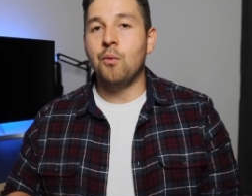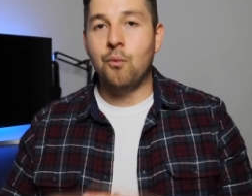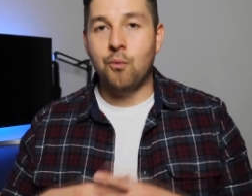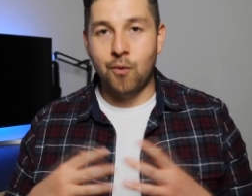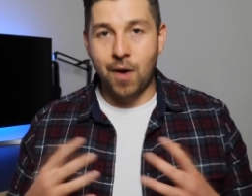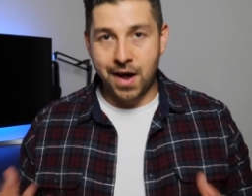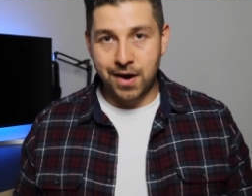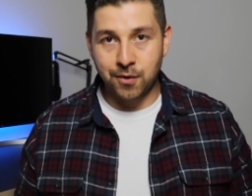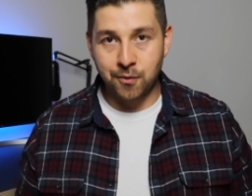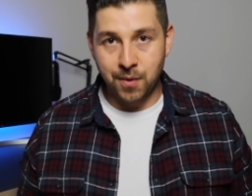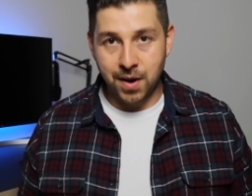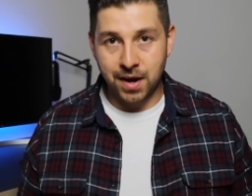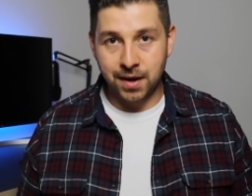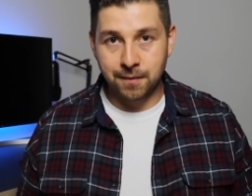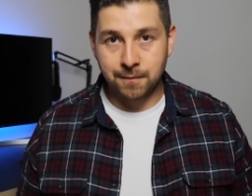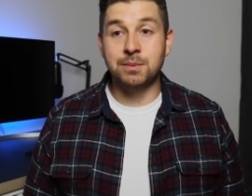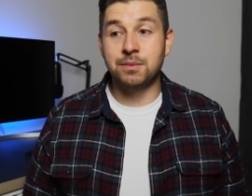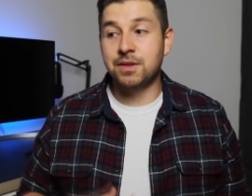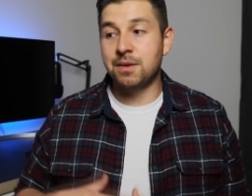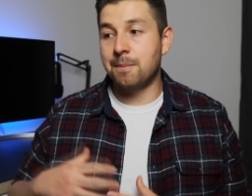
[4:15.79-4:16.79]
right away.
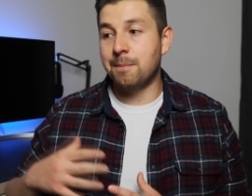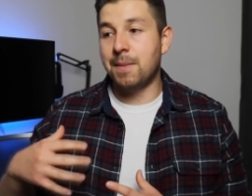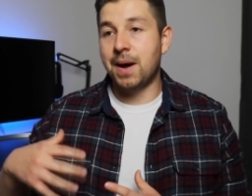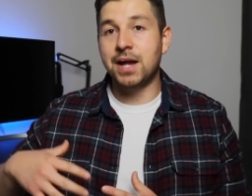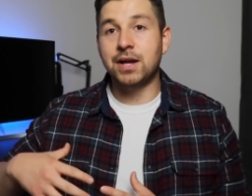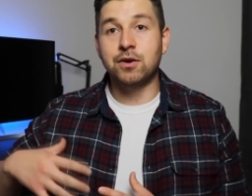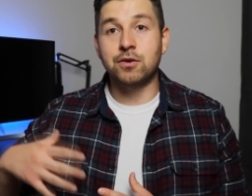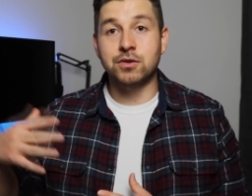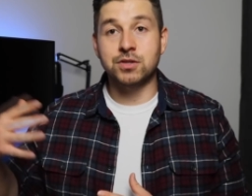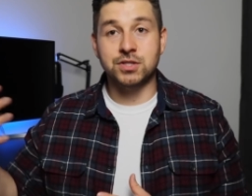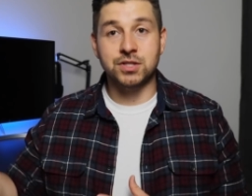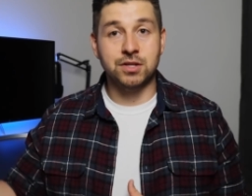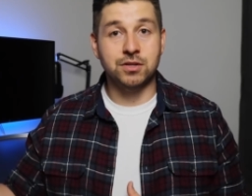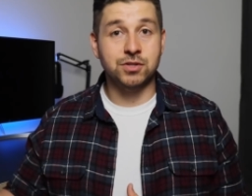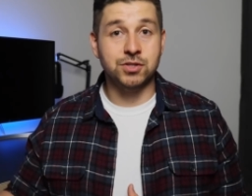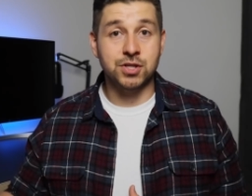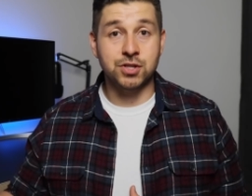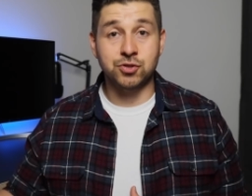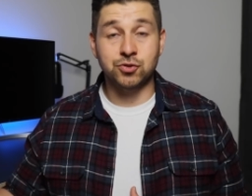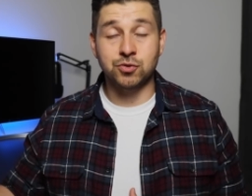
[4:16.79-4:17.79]
Some of them might go to
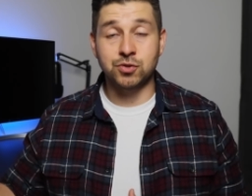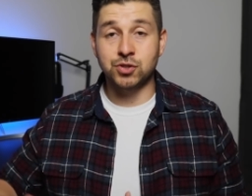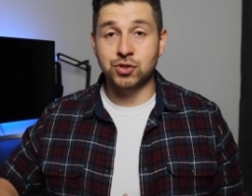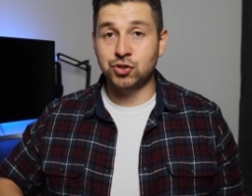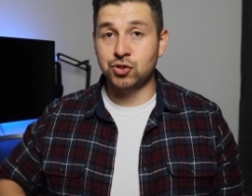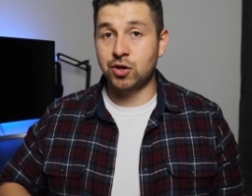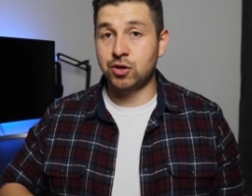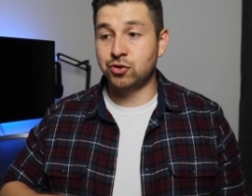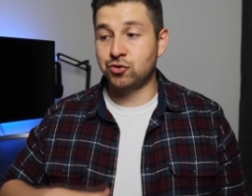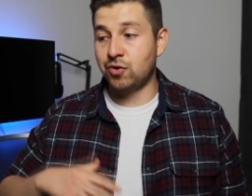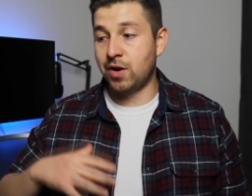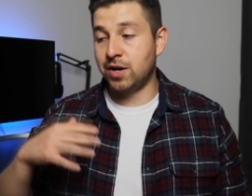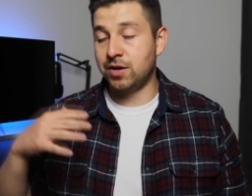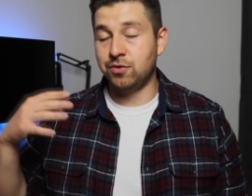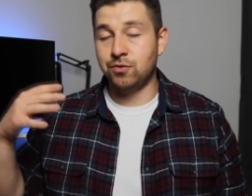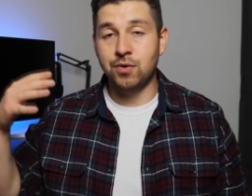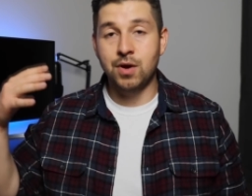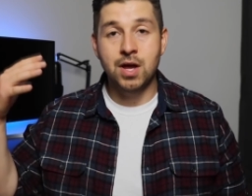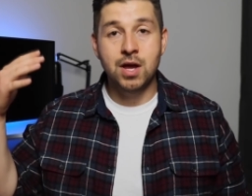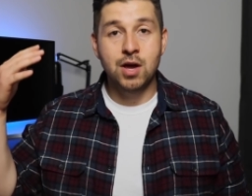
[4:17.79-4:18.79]
Seller Central and start trying
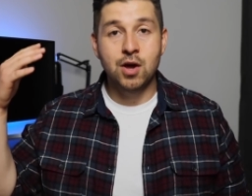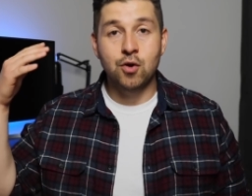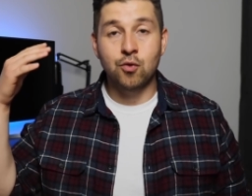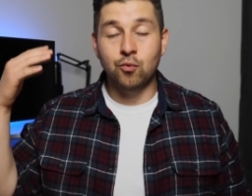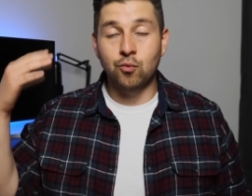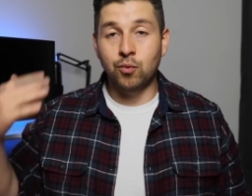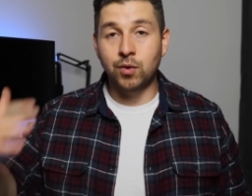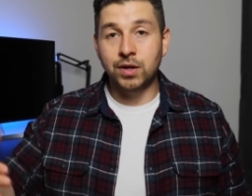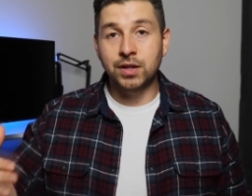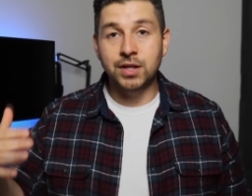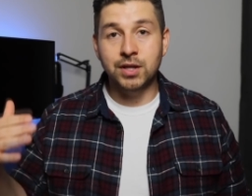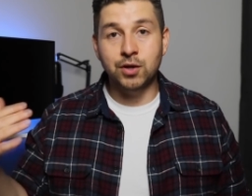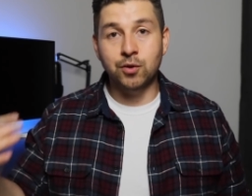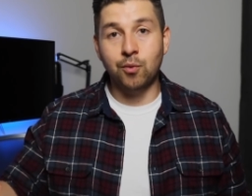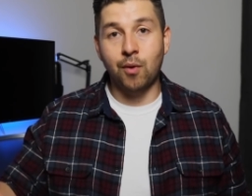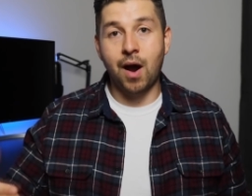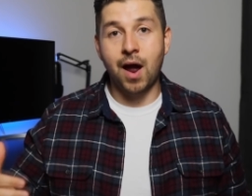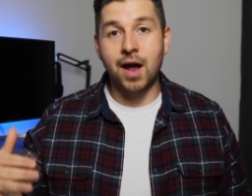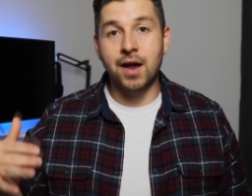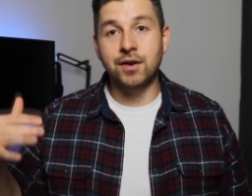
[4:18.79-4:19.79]
to really
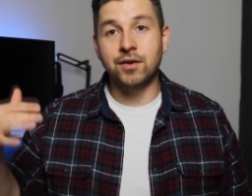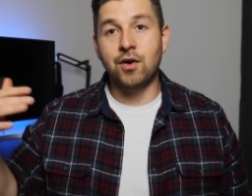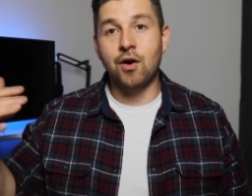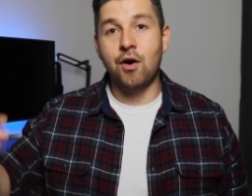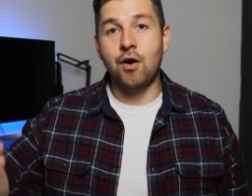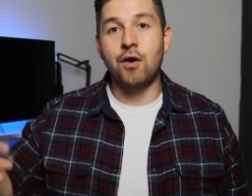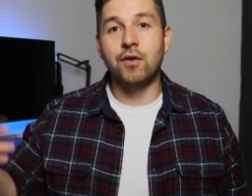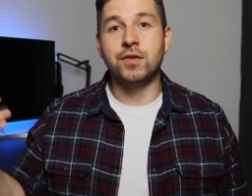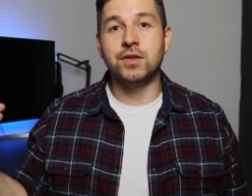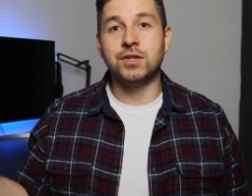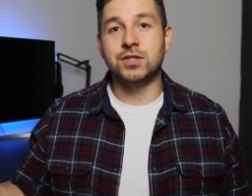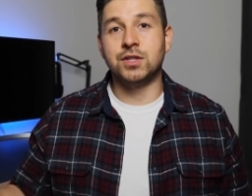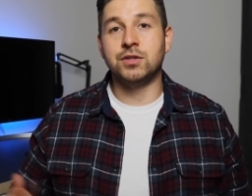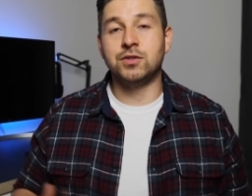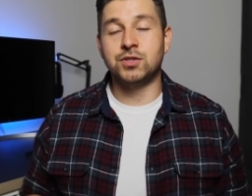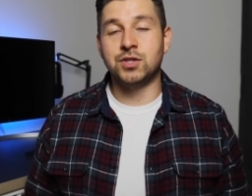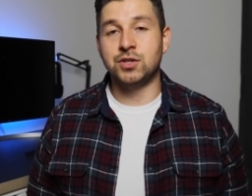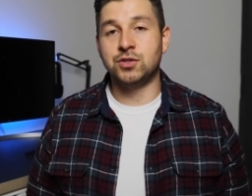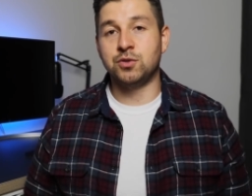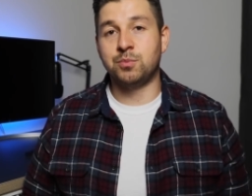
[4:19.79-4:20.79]
grind on the
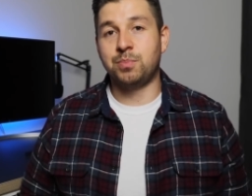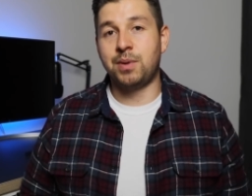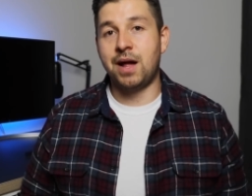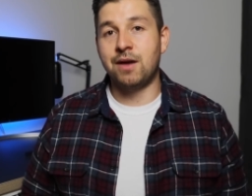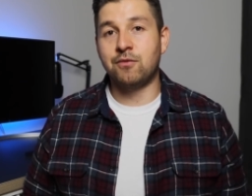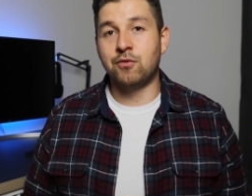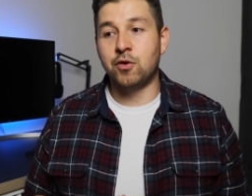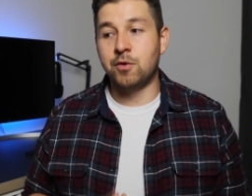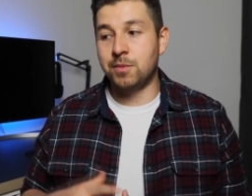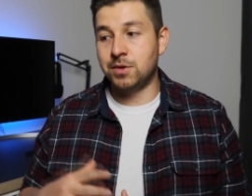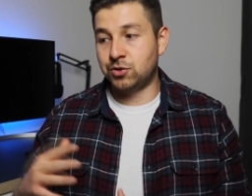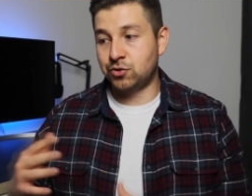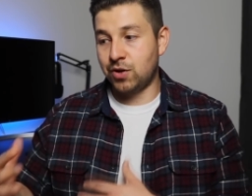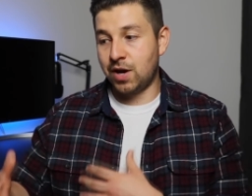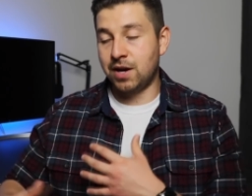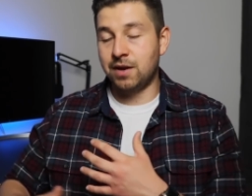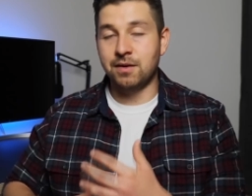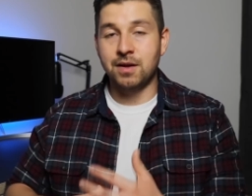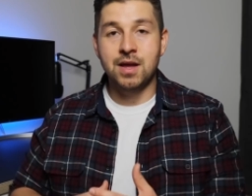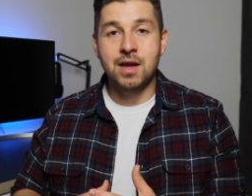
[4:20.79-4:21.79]
Seller Central platform and
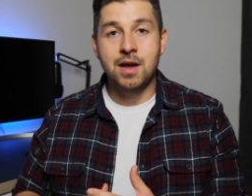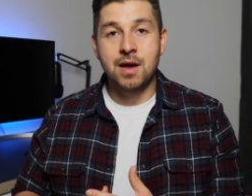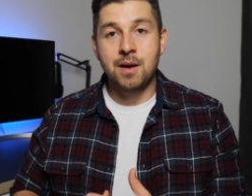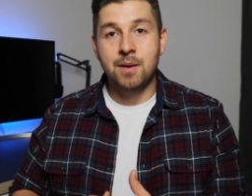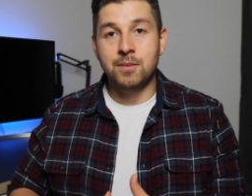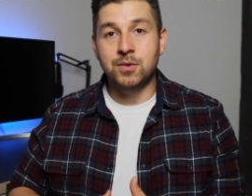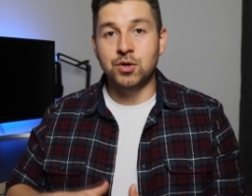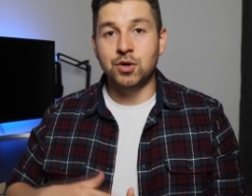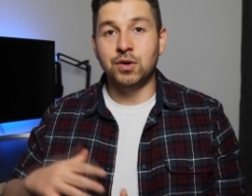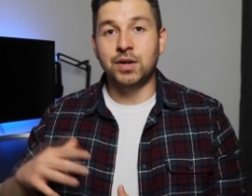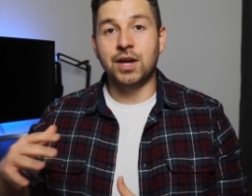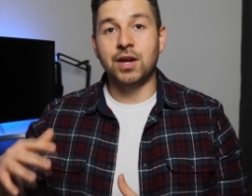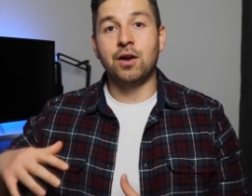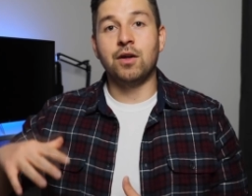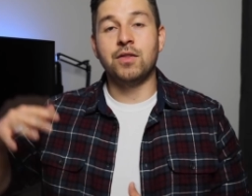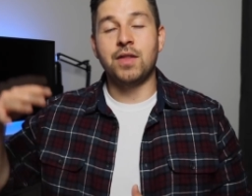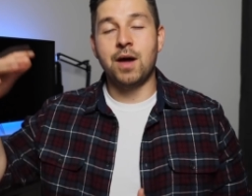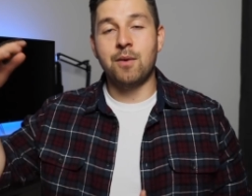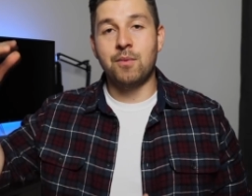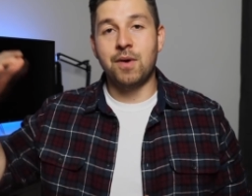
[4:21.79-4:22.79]
try to, you know, get
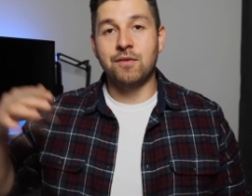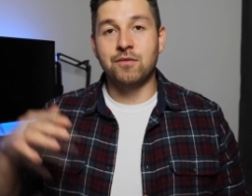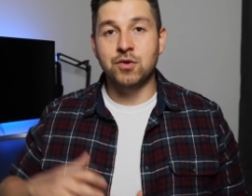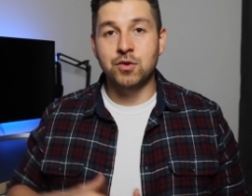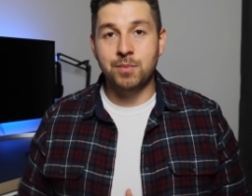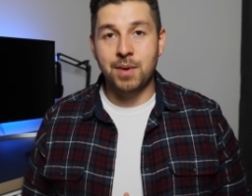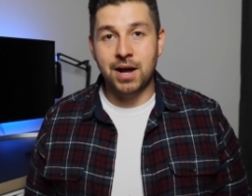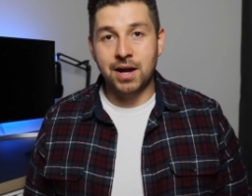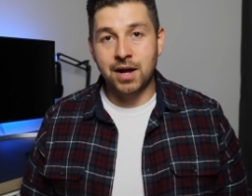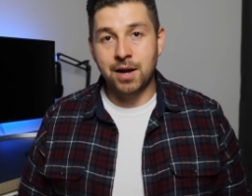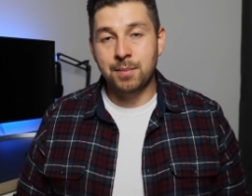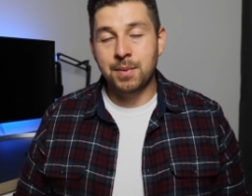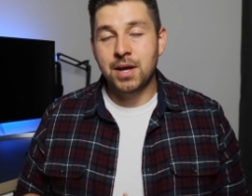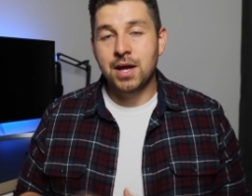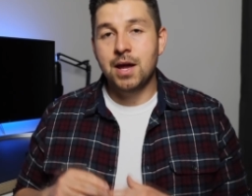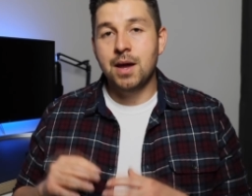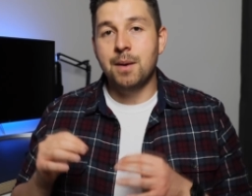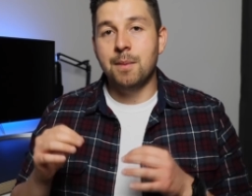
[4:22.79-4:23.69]
all that revenue back up.